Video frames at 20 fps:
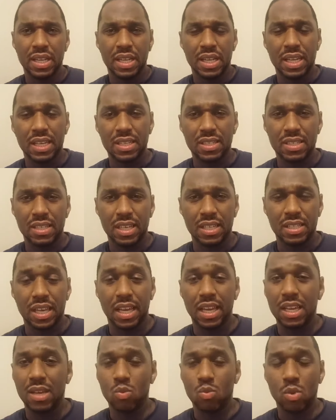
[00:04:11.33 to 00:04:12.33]
he says
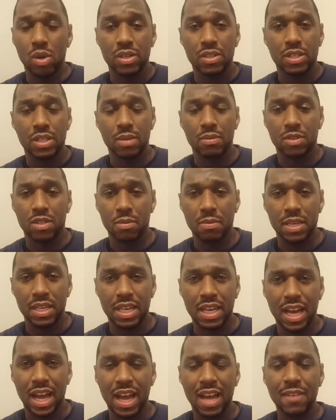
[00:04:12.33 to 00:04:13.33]
that he wants them to be
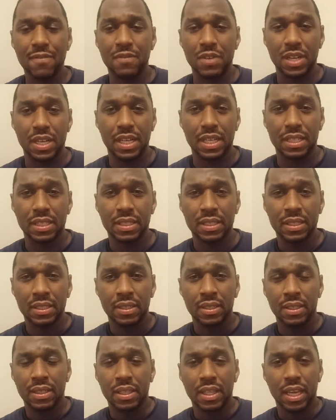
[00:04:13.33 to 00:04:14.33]
confident
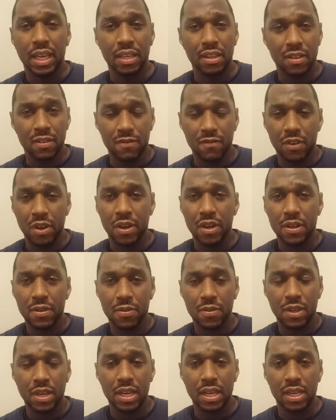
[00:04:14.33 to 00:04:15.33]
in the very
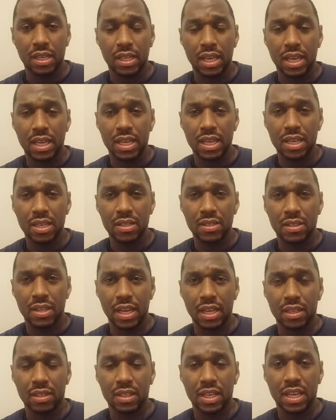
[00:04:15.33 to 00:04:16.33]
thing that
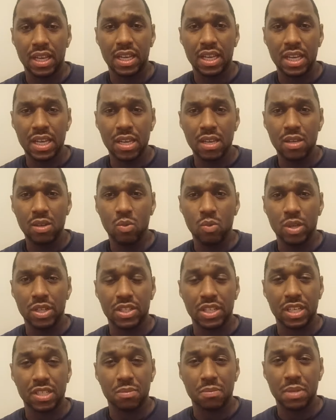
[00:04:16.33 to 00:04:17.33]
he
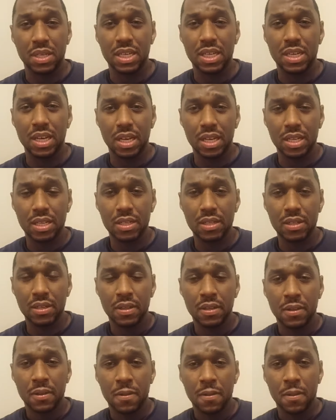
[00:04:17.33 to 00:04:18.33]
which has begun
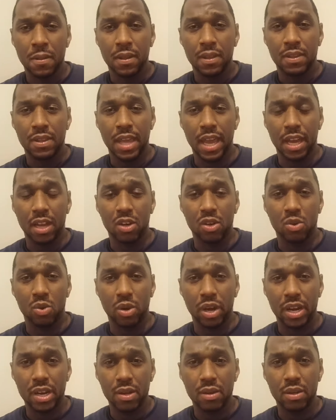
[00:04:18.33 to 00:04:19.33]
that
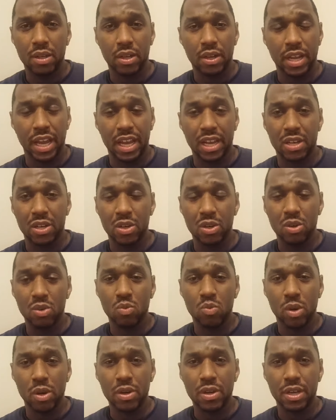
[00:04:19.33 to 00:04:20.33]
great and that good
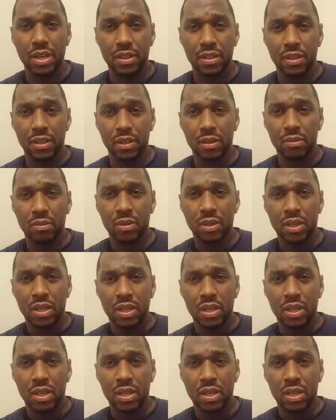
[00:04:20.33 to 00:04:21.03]
work in them